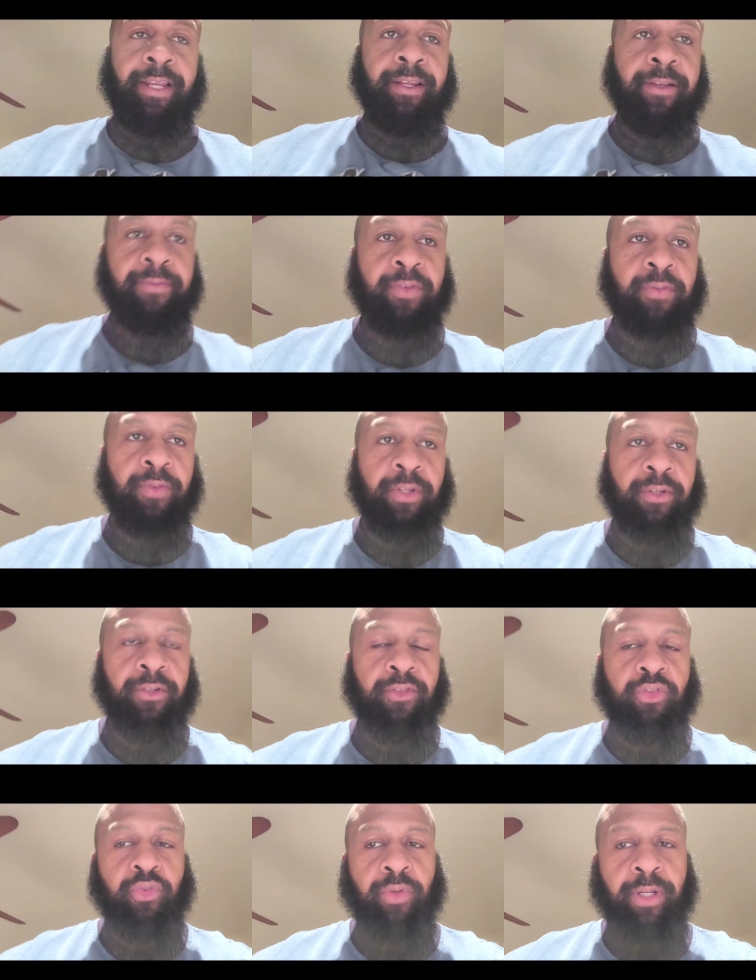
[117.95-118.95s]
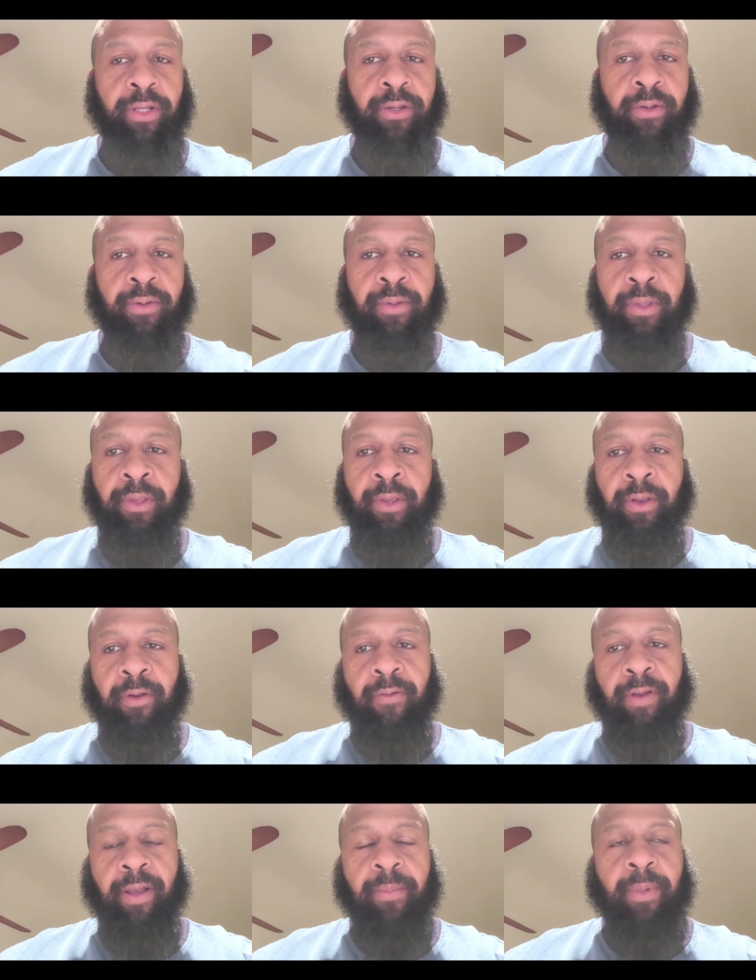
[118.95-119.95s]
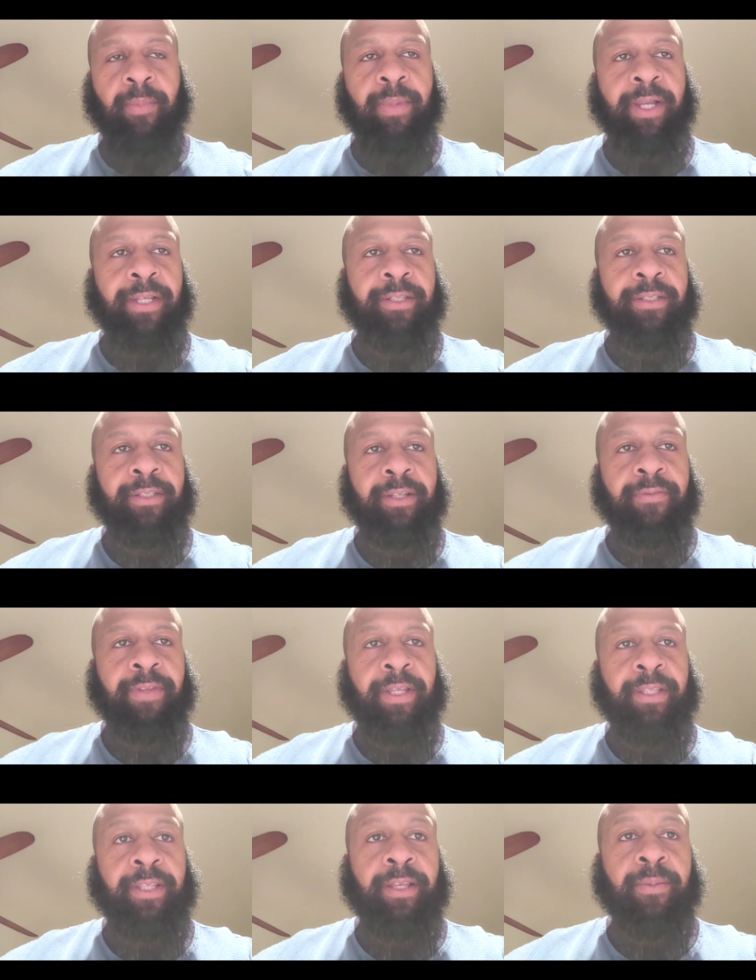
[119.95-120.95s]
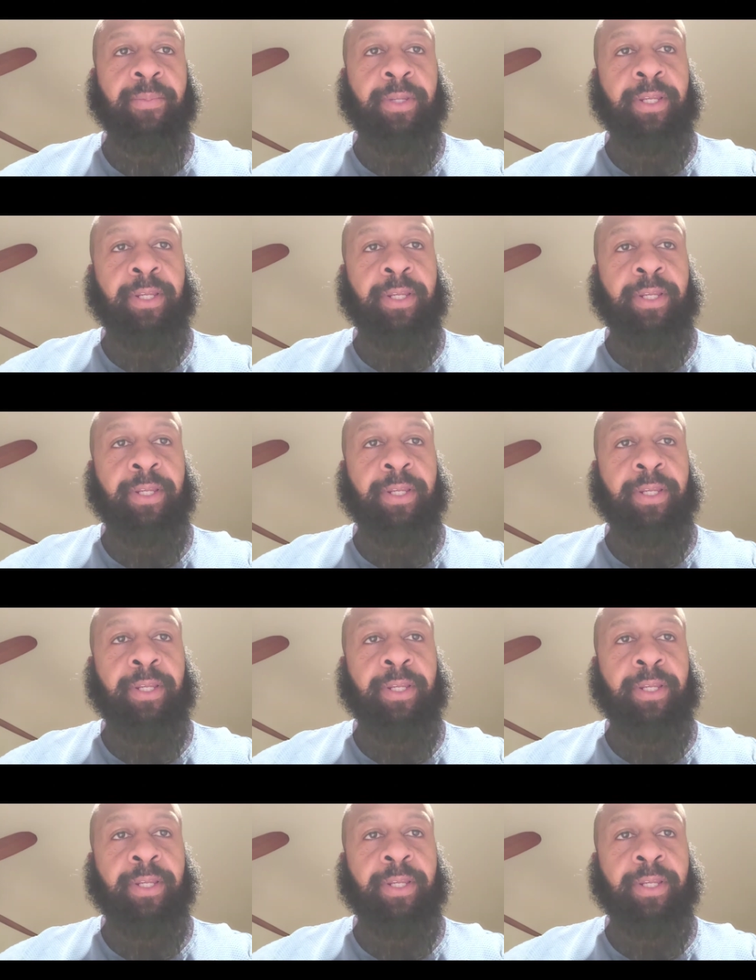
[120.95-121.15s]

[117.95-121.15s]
I love to run on the trail, ride my bike and stuff like that.